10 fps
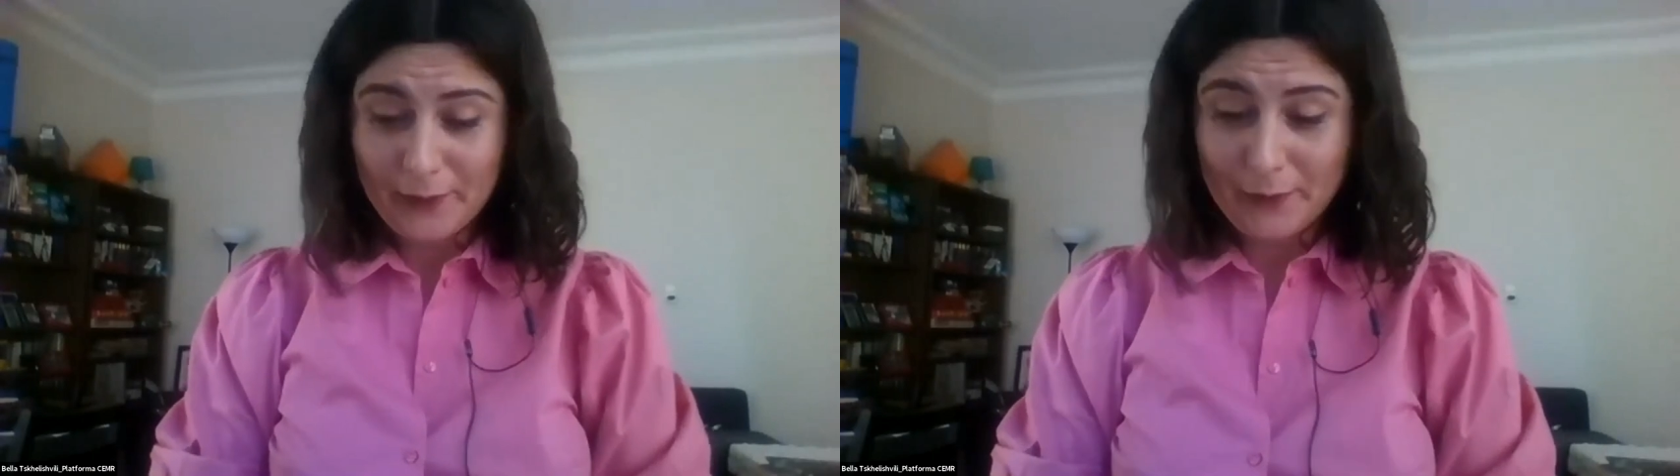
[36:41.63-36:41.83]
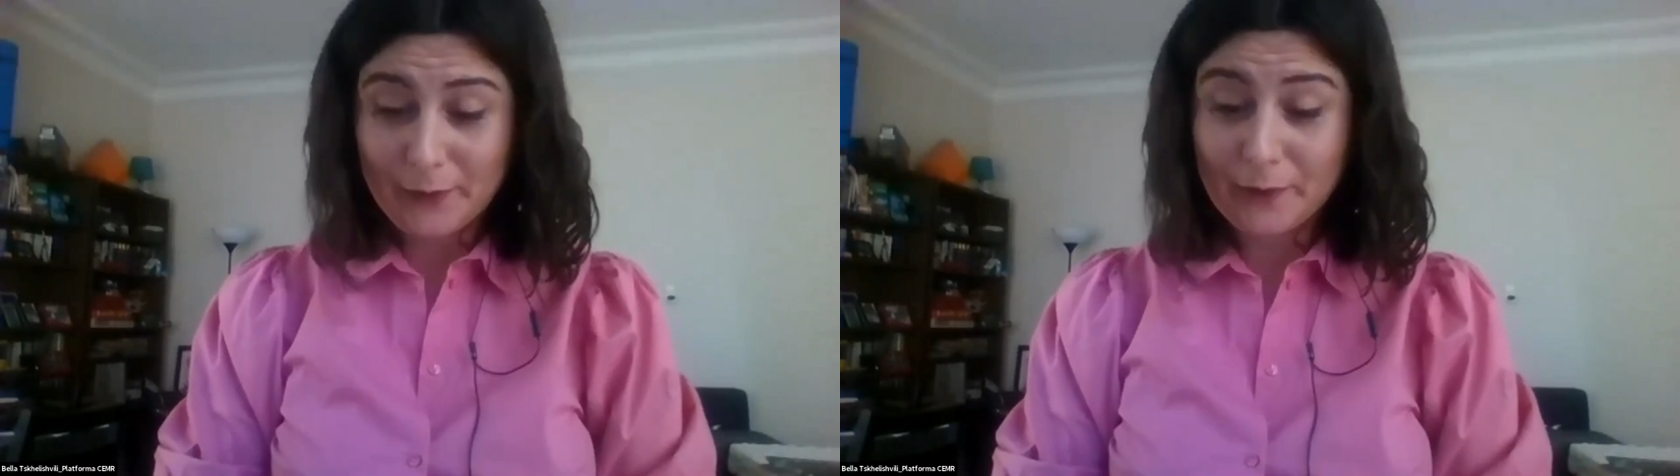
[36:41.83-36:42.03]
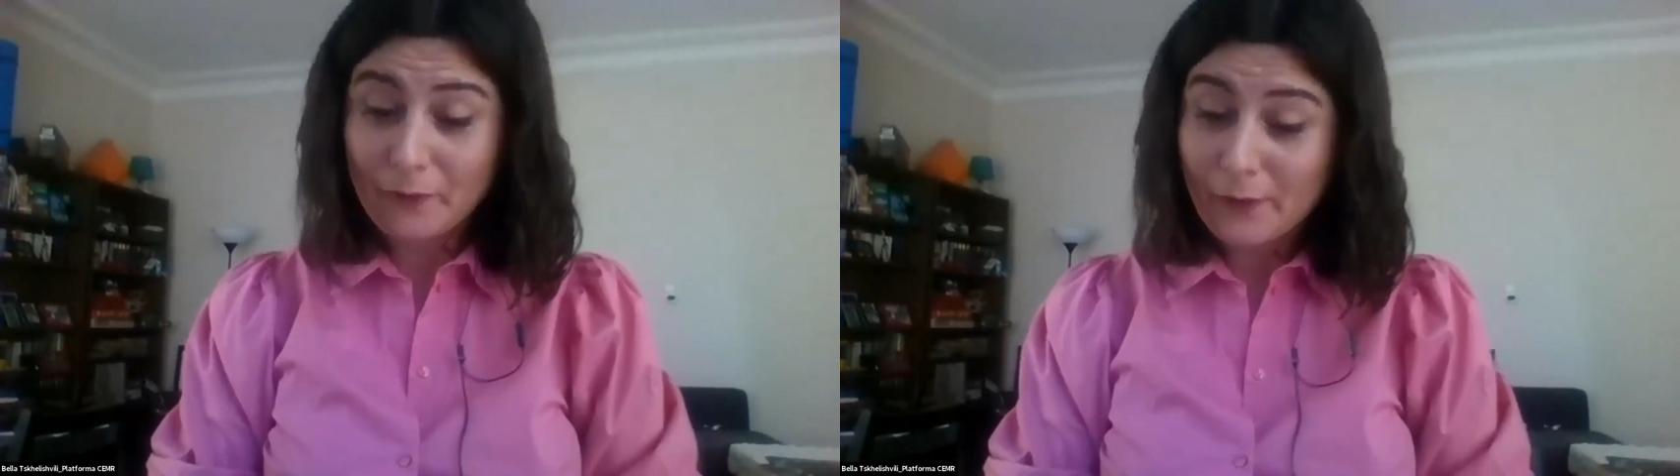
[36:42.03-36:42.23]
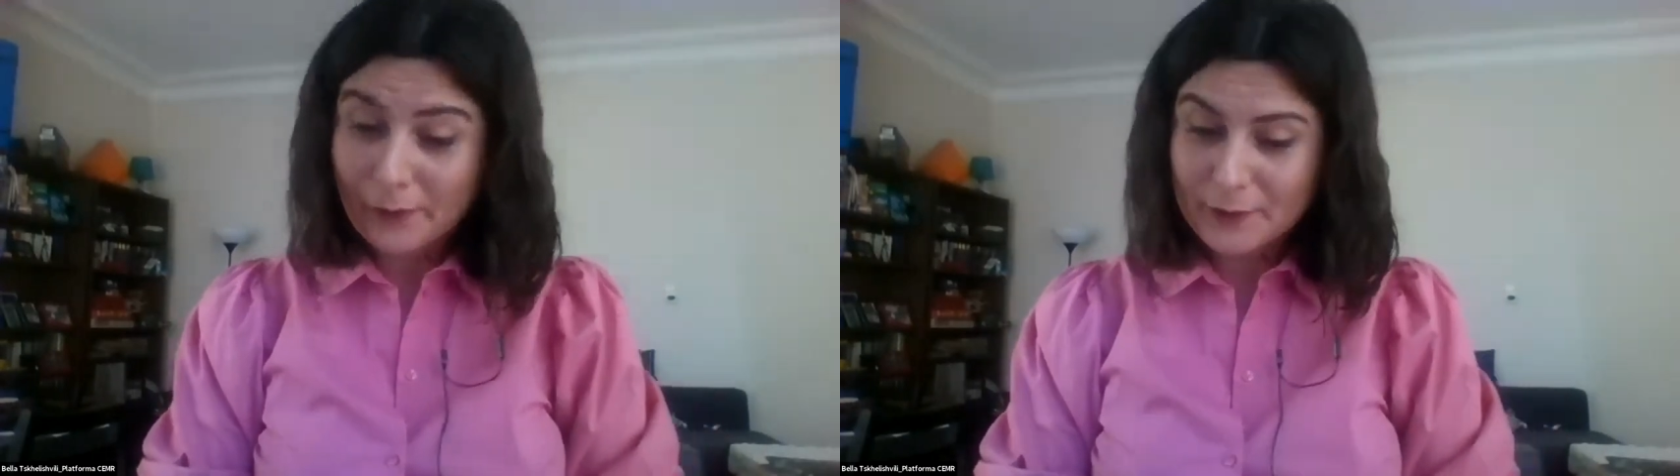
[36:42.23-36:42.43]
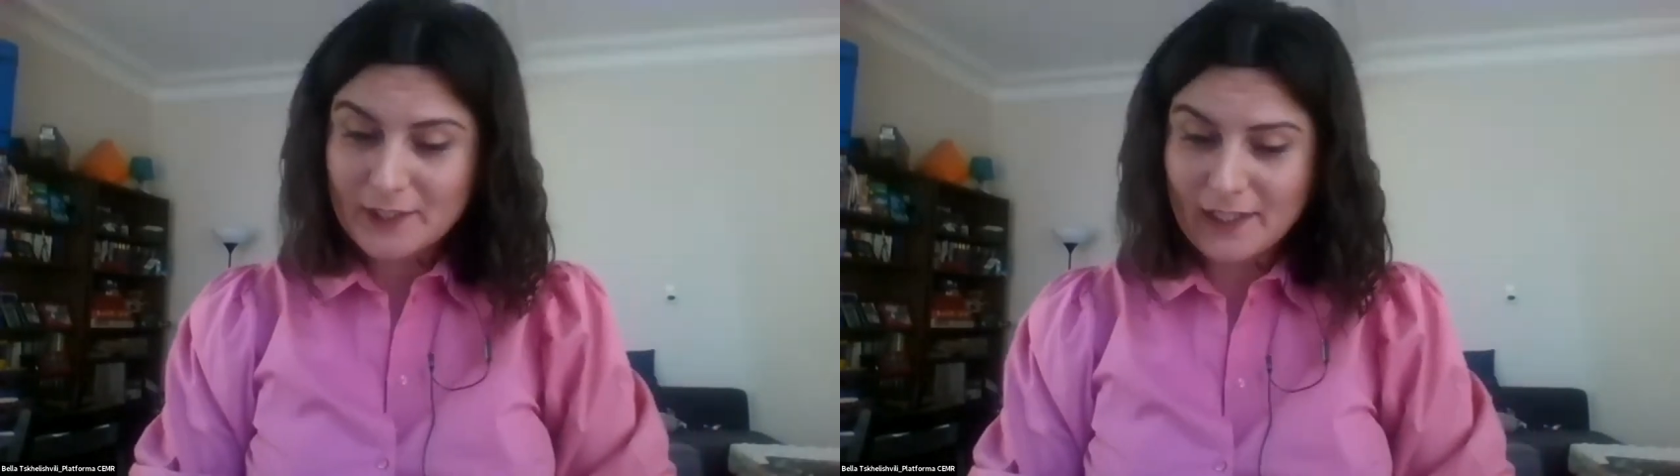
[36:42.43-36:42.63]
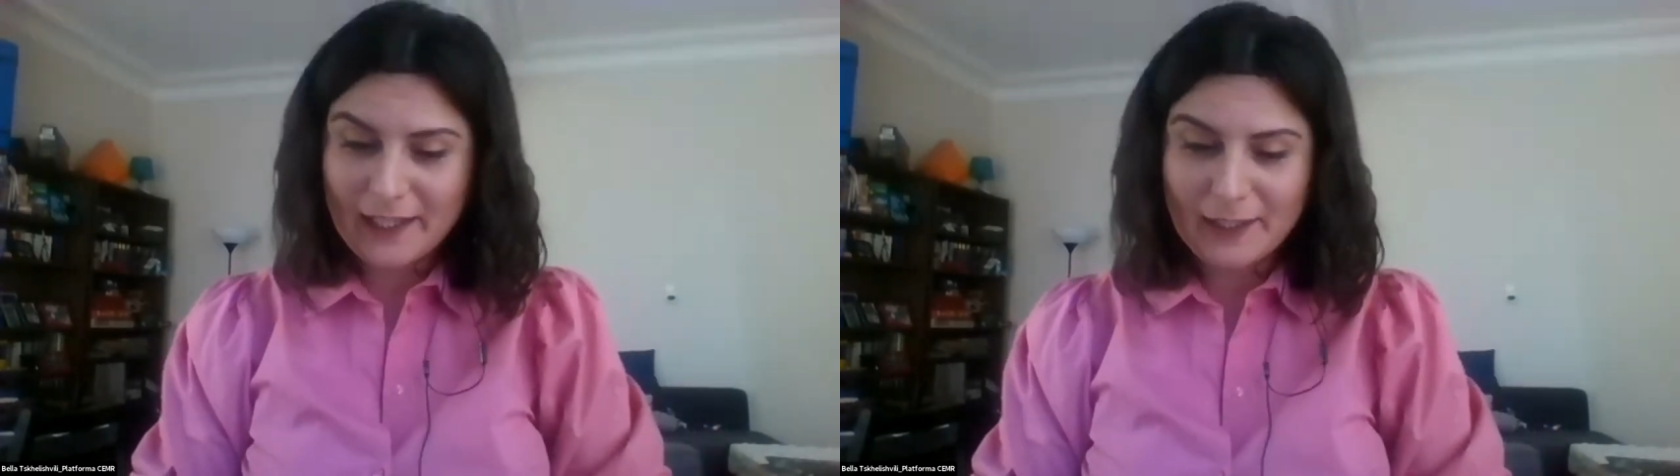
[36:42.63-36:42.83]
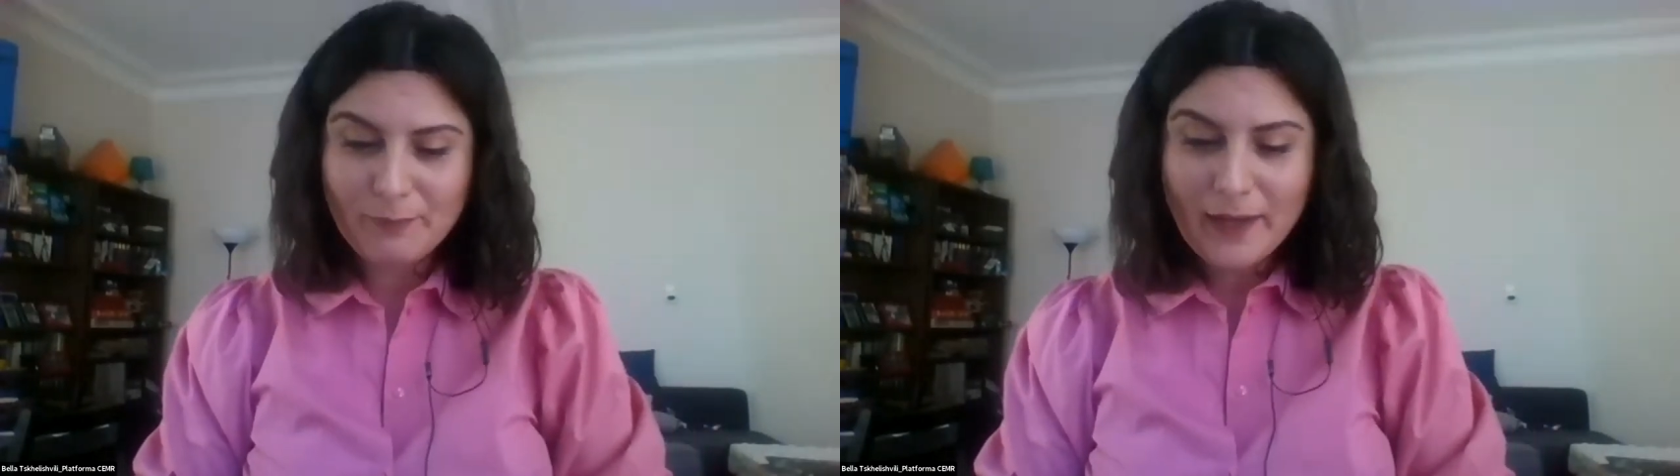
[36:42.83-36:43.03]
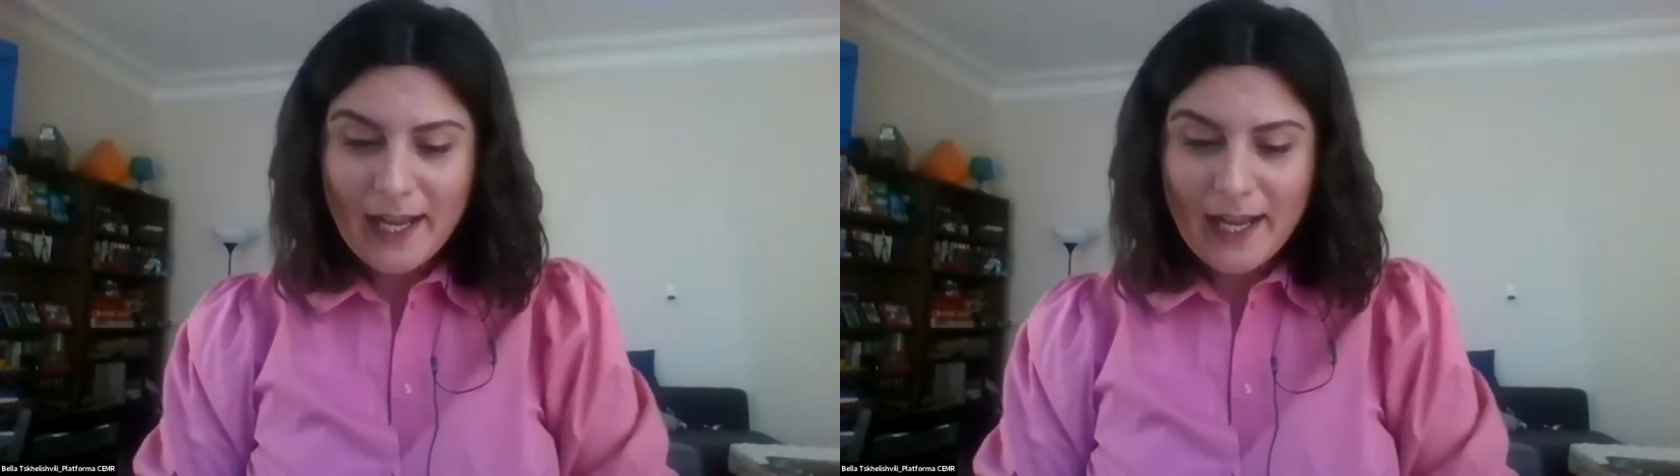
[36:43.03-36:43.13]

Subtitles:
your time.